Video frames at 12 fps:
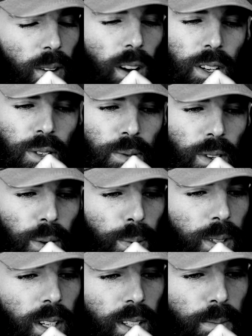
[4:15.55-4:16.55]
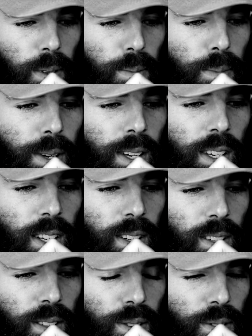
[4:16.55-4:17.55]
I do want to protect my
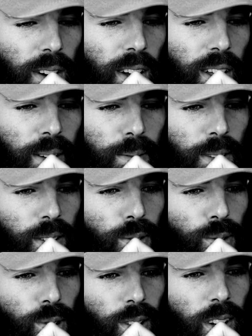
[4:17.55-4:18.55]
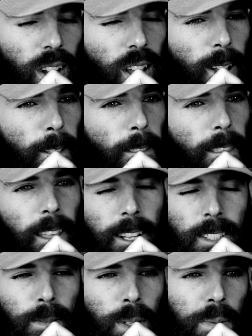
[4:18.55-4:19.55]
being, who I am at the core,
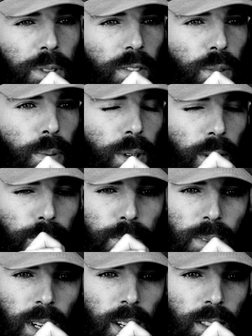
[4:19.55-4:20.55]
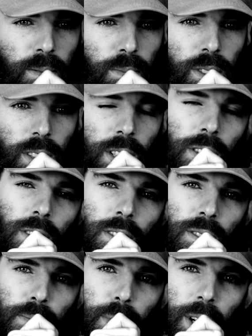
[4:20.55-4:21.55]
and sometimes you have to put up some shields
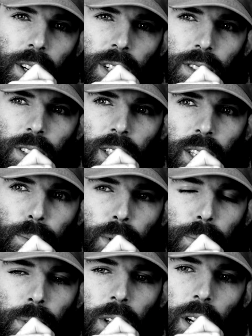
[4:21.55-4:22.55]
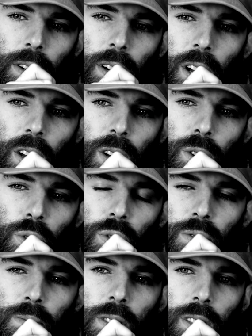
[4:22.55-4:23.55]
and some barriers to keep people out
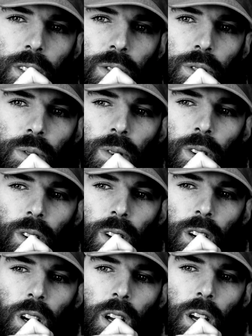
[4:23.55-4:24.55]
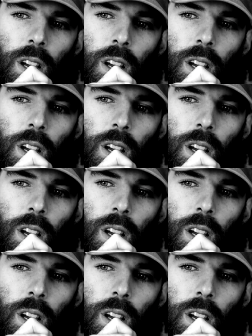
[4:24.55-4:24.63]
or from seeing who you are.